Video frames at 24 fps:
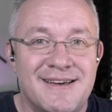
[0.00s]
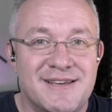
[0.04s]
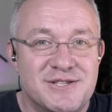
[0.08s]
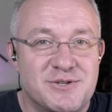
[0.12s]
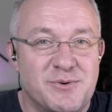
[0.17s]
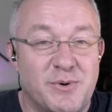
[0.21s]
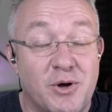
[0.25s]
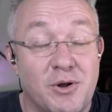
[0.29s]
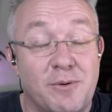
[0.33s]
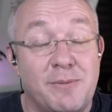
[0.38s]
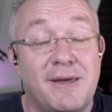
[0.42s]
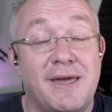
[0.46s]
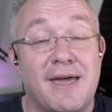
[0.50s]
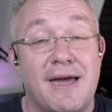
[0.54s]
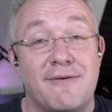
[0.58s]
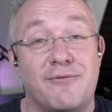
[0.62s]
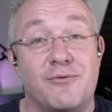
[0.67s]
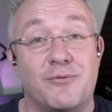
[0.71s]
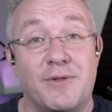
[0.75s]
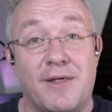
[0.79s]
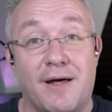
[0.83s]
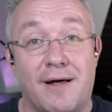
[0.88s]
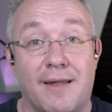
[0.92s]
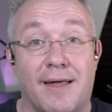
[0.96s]
So we've got to be
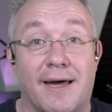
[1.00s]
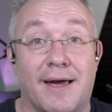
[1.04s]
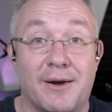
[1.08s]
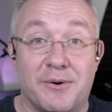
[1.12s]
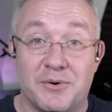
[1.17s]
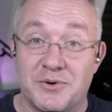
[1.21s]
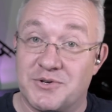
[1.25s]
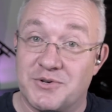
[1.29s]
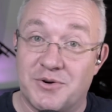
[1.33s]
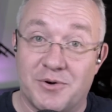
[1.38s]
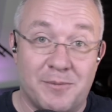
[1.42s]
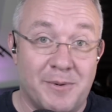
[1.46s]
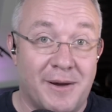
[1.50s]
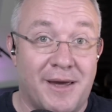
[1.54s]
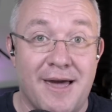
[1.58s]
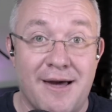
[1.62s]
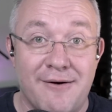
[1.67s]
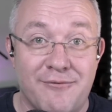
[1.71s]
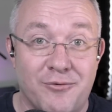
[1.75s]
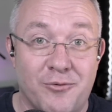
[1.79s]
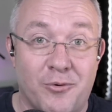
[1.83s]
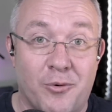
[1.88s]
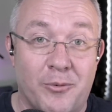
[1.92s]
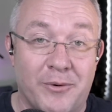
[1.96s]
careful with our language. We've got to be
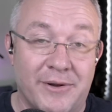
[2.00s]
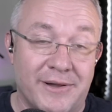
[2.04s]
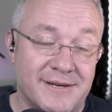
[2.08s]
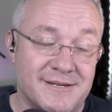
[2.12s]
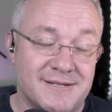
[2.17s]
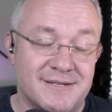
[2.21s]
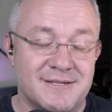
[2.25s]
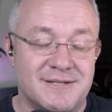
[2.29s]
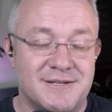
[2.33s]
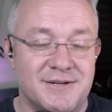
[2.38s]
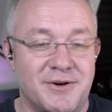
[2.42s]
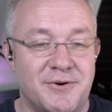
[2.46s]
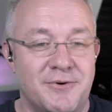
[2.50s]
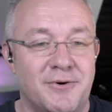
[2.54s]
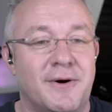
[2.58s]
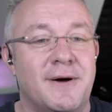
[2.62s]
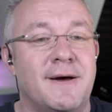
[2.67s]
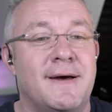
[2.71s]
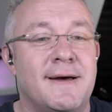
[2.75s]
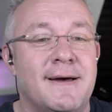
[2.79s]
careful what we listen to.